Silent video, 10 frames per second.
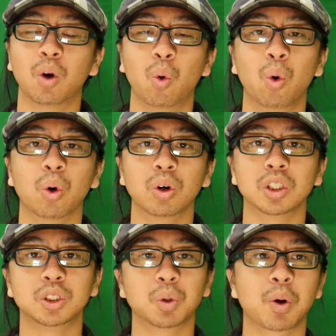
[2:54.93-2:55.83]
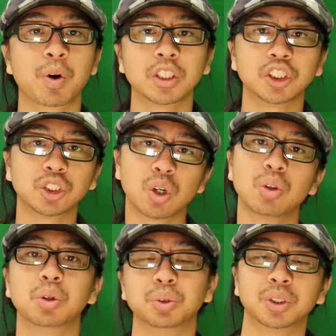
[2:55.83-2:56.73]
Or do I want to show
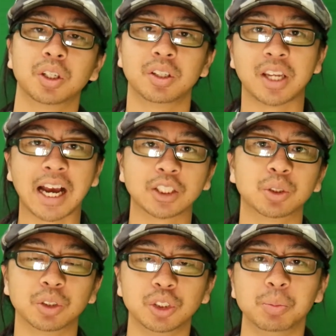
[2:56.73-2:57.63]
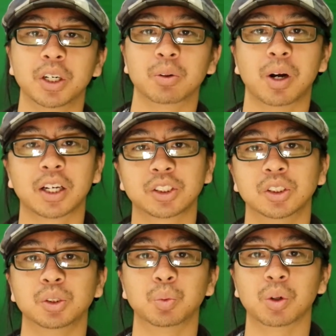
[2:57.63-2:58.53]
those natural human
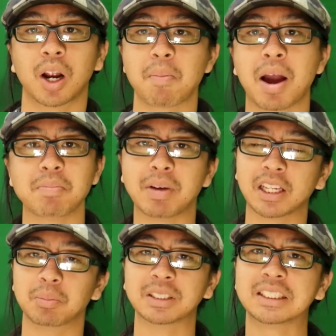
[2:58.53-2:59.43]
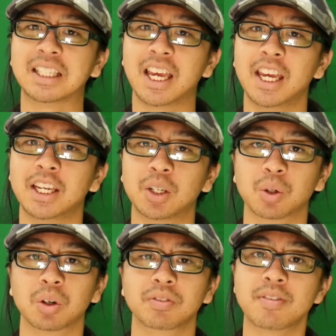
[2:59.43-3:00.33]
interactions where I might make a mistake
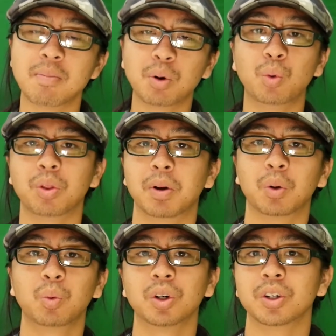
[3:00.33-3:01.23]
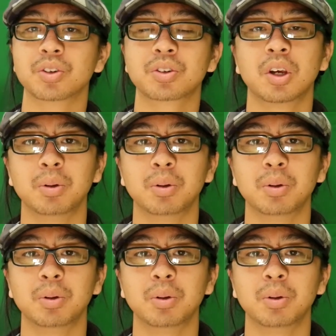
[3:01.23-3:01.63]
or fumble with my words?